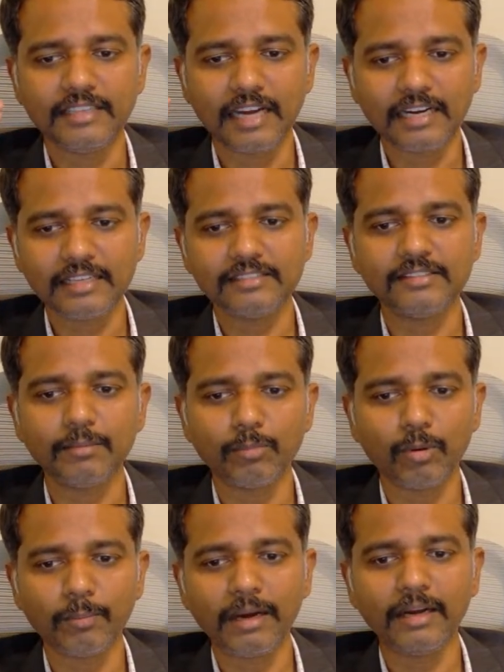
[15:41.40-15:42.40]
that is the
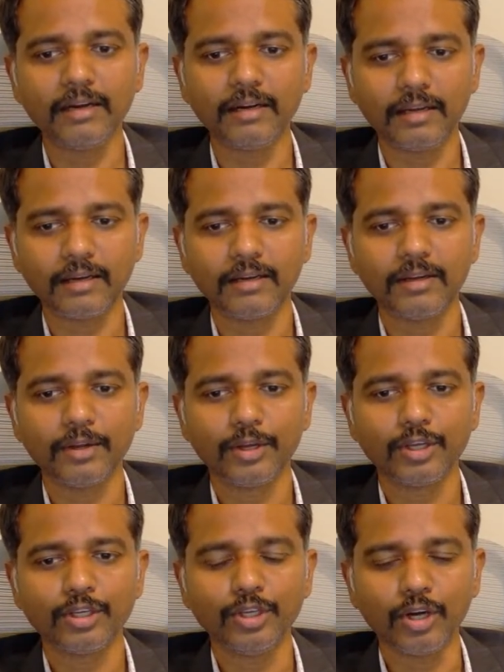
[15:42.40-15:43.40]
moment
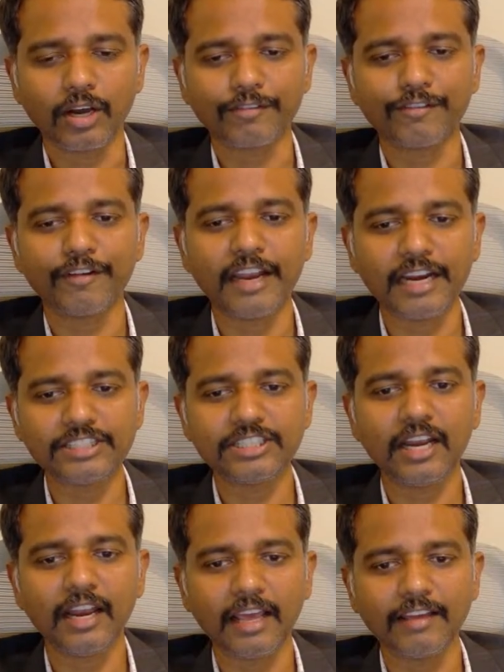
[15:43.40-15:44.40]
your
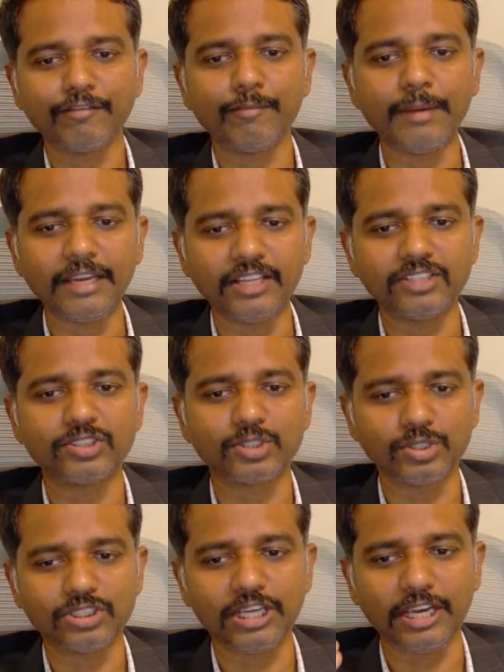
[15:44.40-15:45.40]
financial life
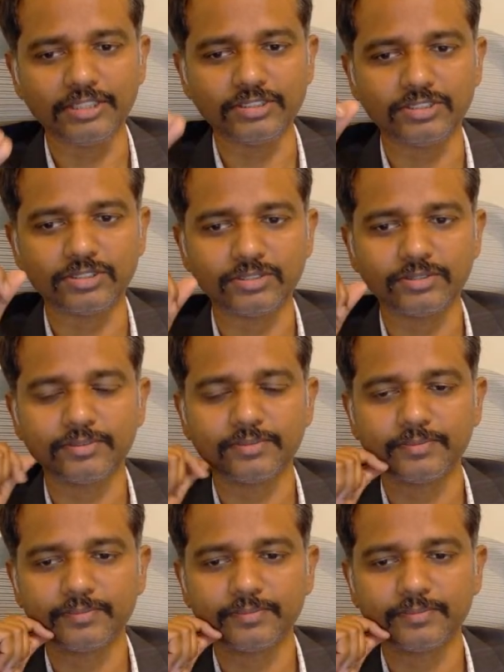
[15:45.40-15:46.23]
begins to change.